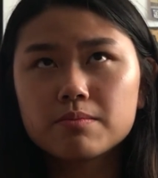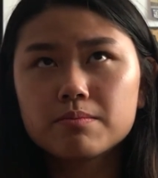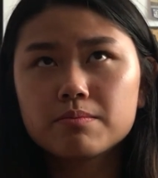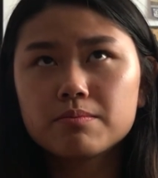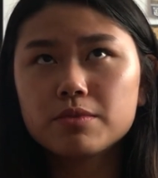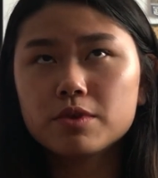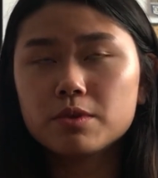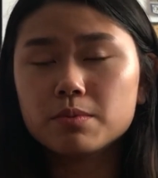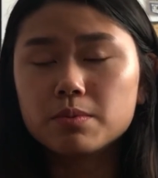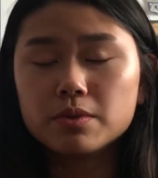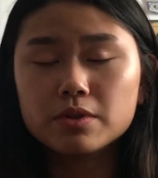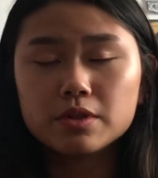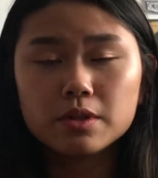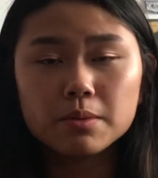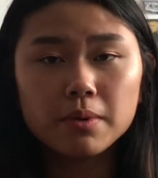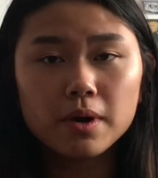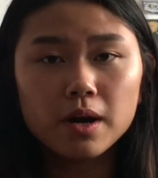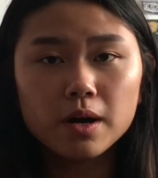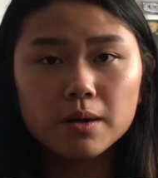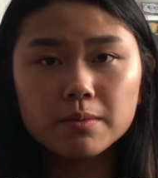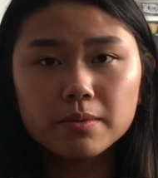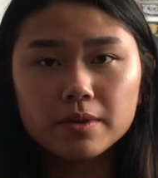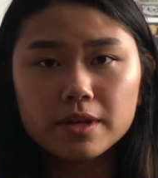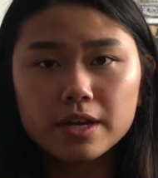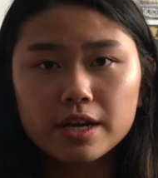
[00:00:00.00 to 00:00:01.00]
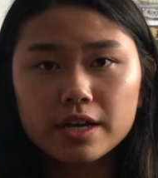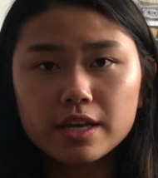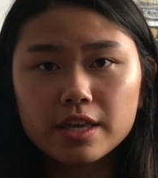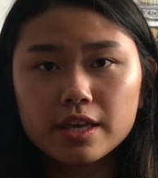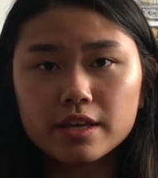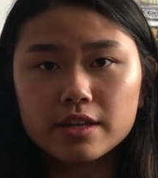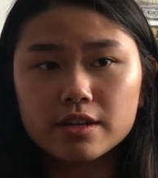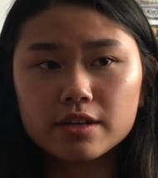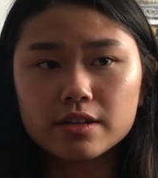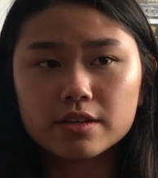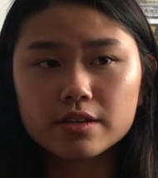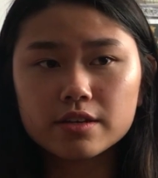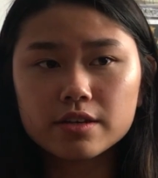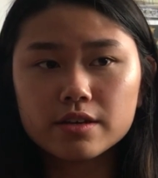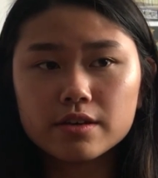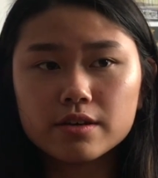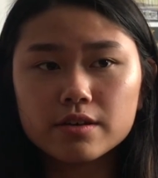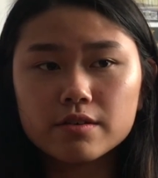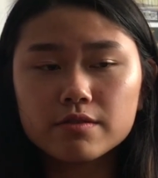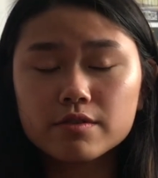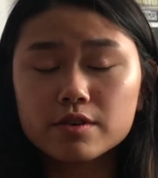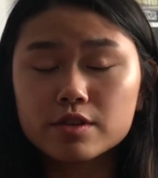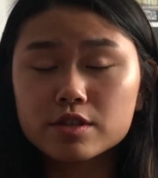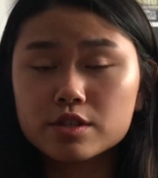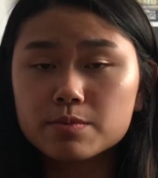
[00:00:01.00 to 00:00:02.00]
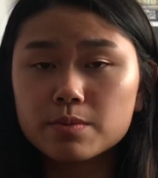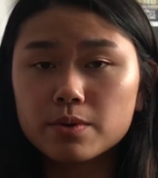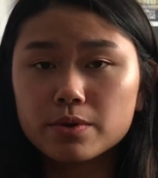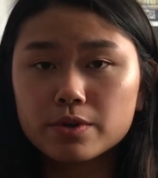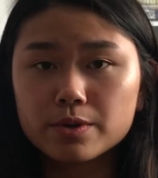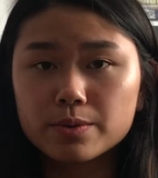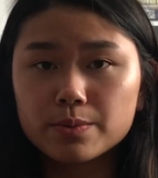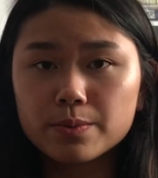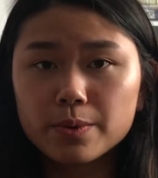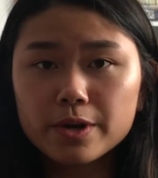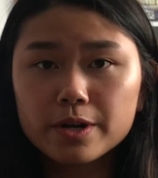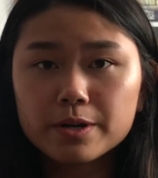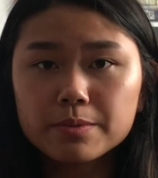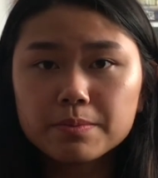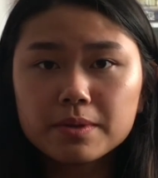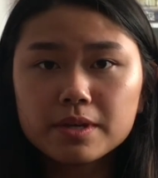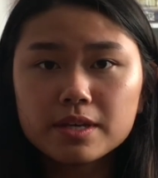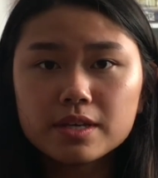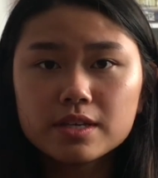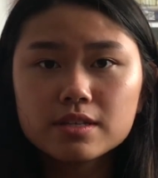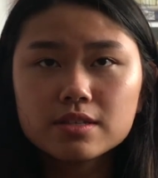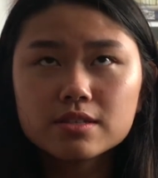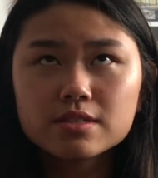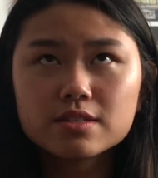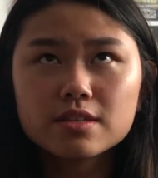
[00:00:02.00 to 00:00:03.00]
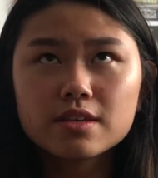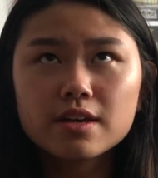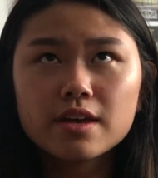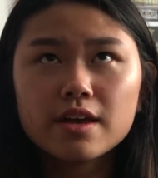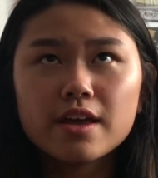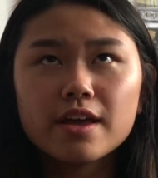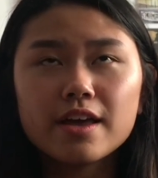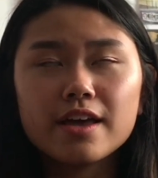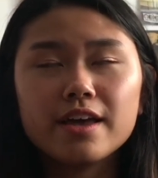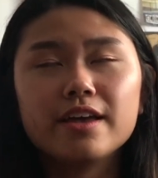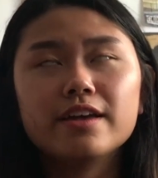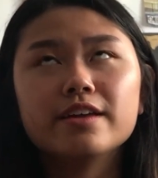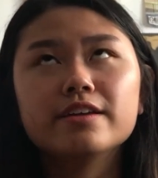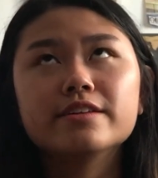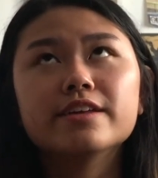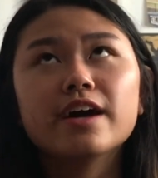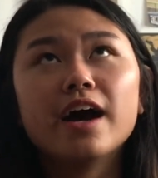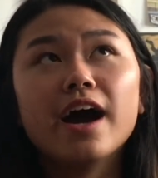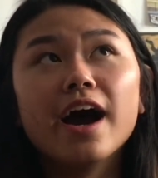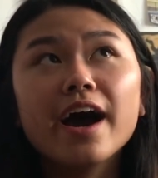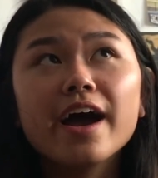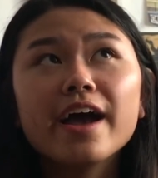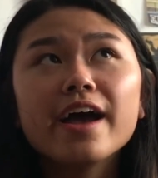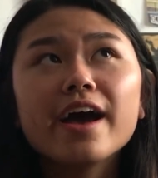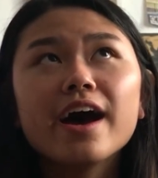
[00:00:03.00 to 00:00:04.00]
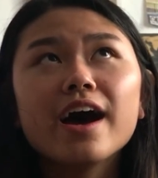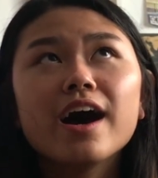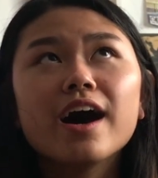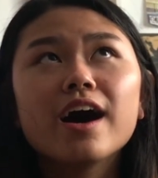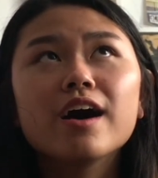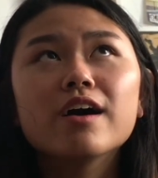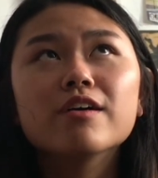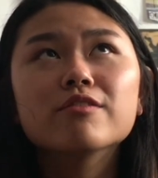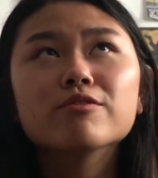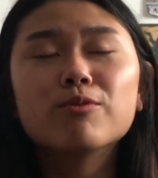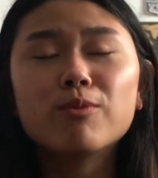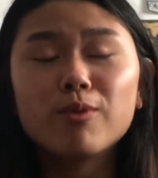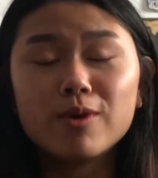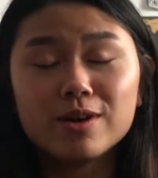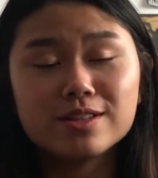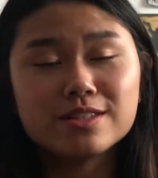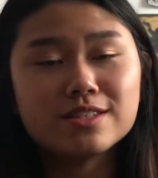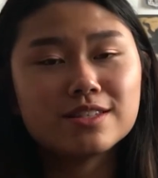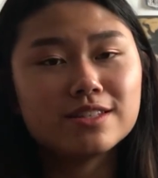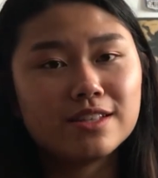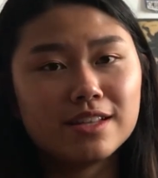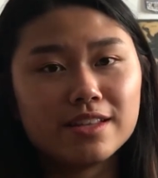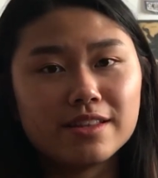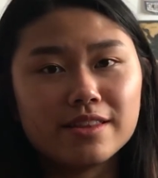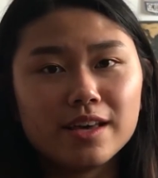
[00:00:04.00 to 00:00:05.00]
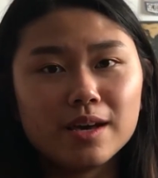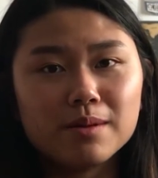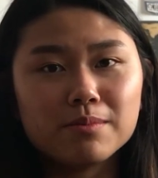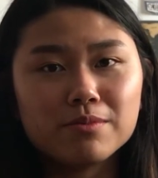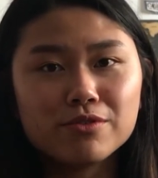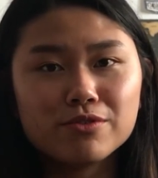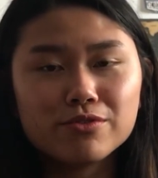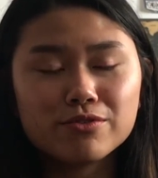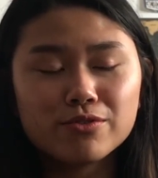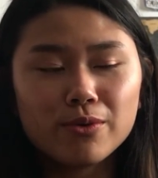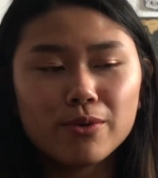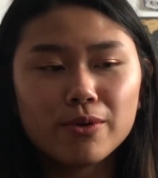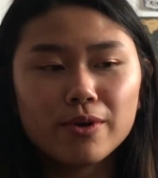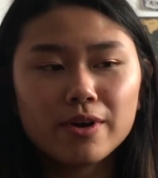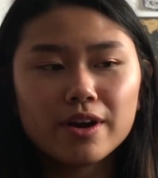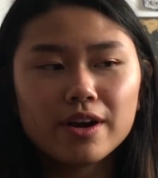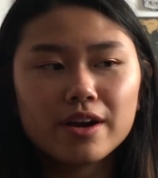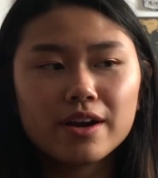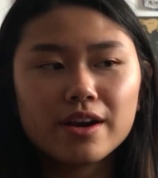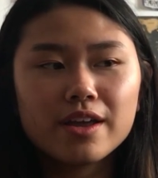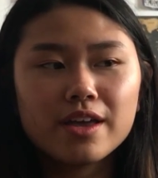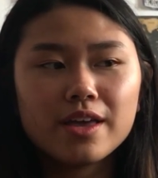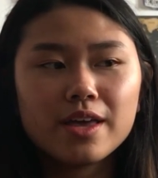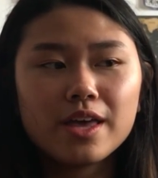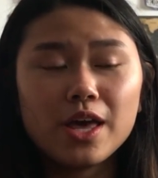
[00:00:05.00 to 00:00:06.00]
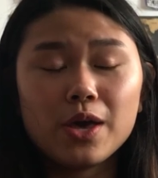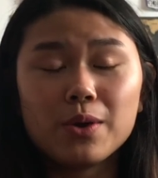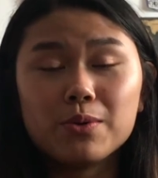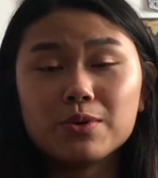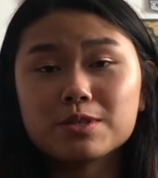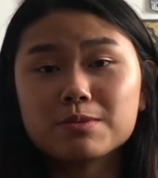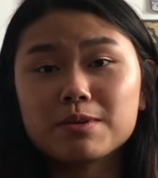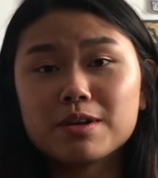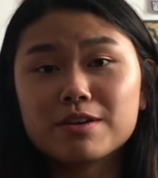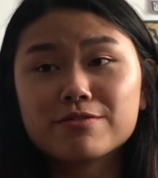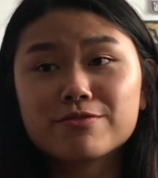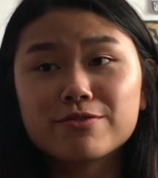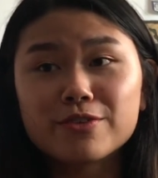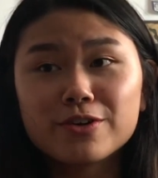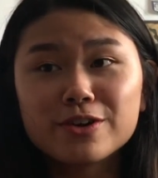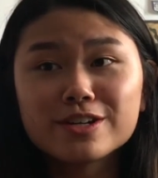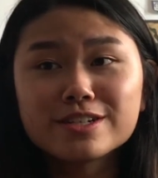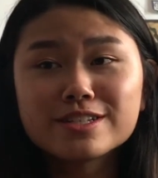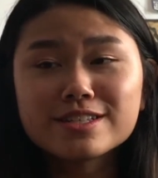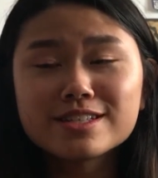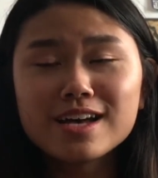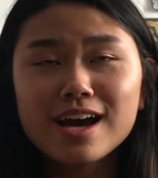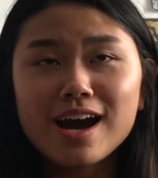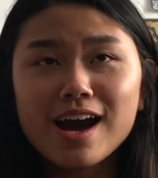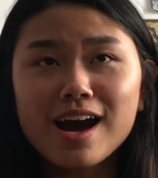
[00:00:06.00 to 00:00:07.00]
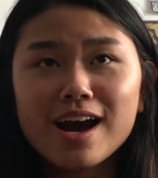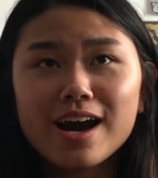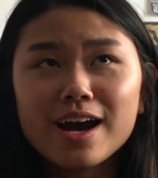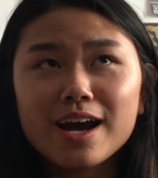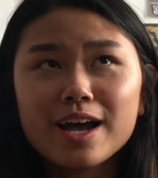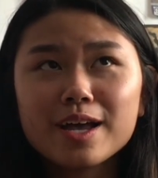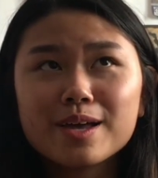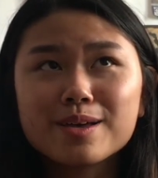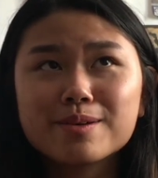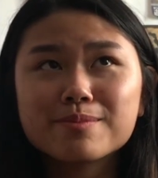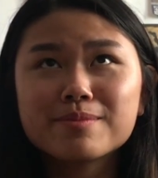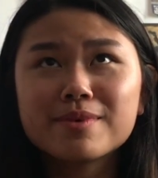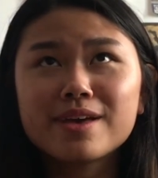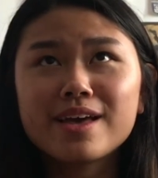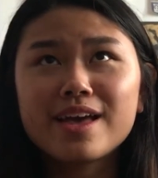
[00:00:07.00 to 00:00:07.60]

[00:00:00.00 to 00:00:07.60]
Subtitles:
people in the public can give a spoken word piece, and I have once did that before. It was my first time.